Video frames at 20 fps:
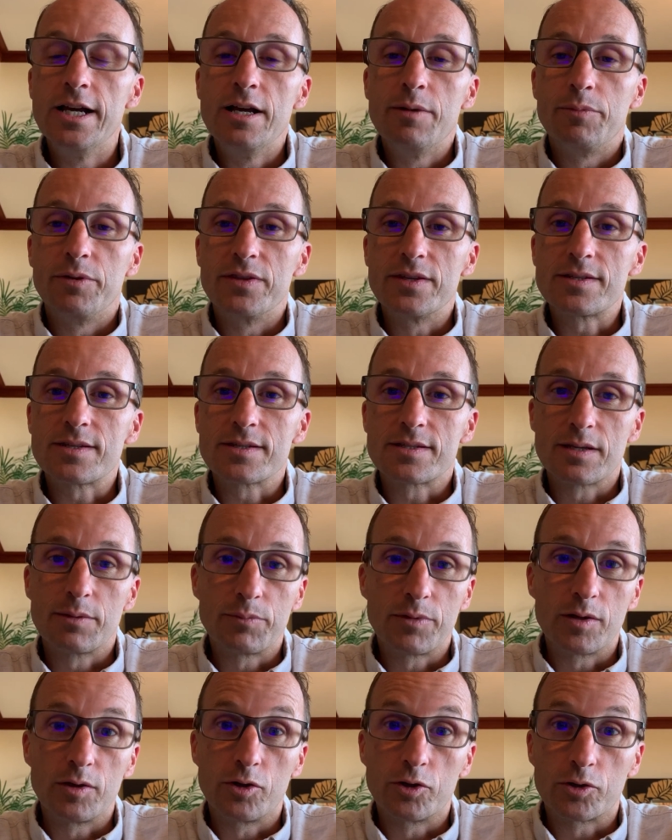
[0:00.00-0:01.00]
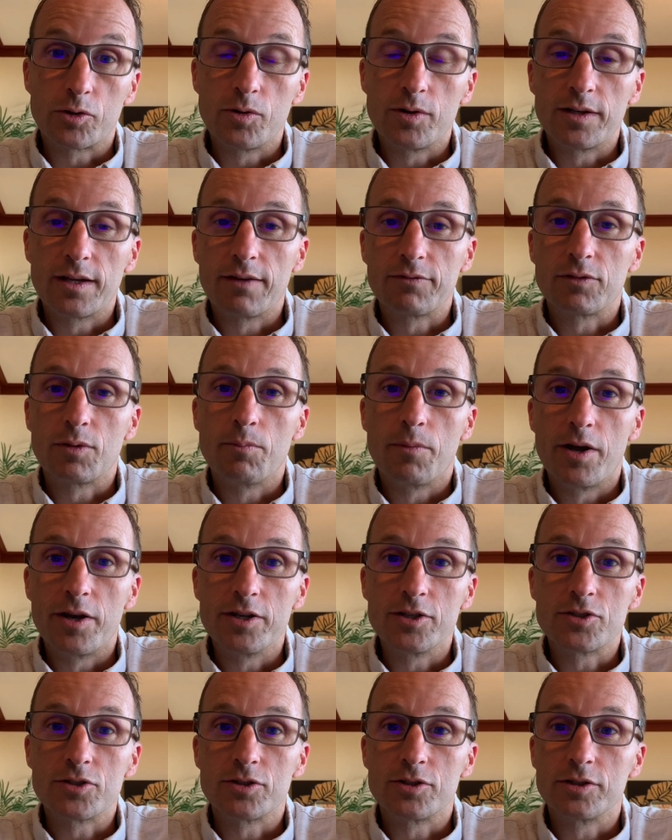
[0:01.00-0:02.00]
but this is something you're going to have to
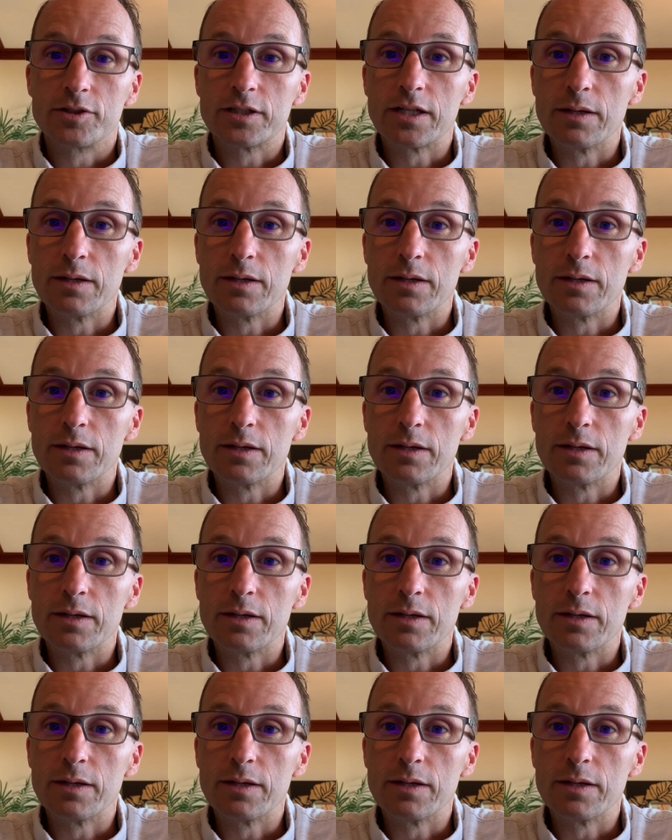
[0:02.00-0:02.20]
monitor,